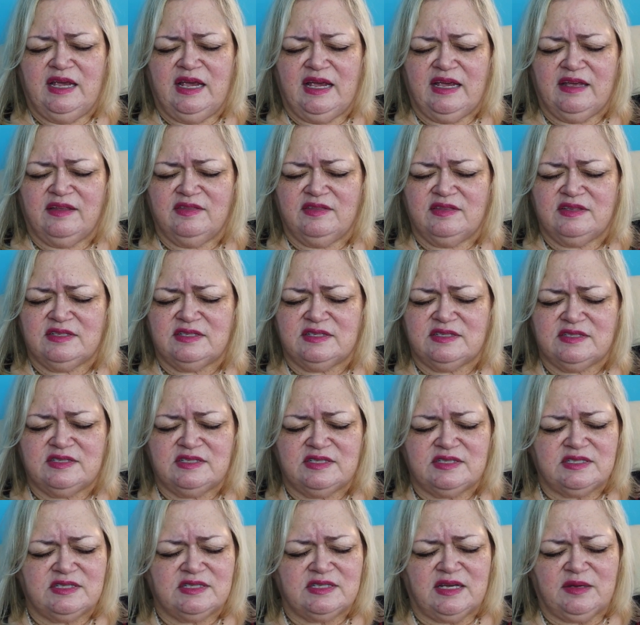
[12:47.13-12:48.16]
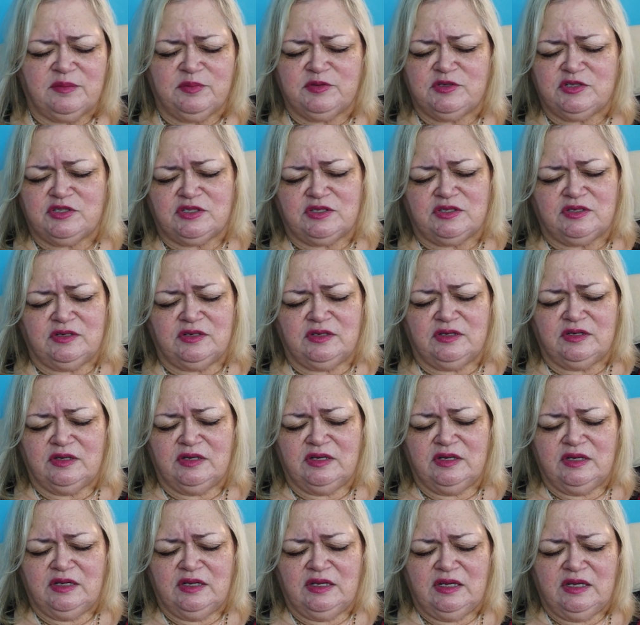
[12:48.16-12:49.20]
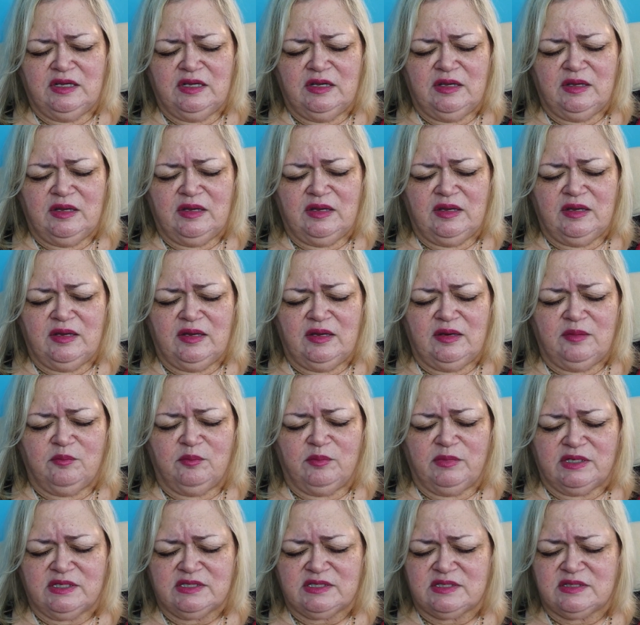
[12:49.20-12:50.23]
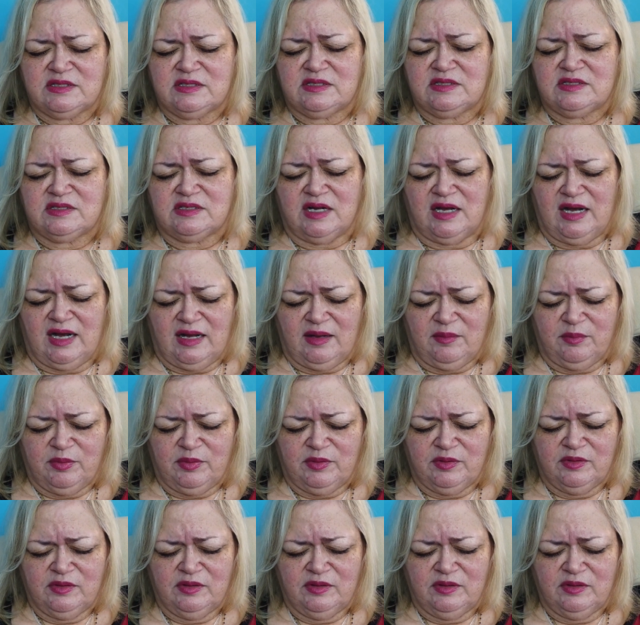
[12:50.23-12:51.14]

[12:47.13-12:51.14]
And this deception, it must stop.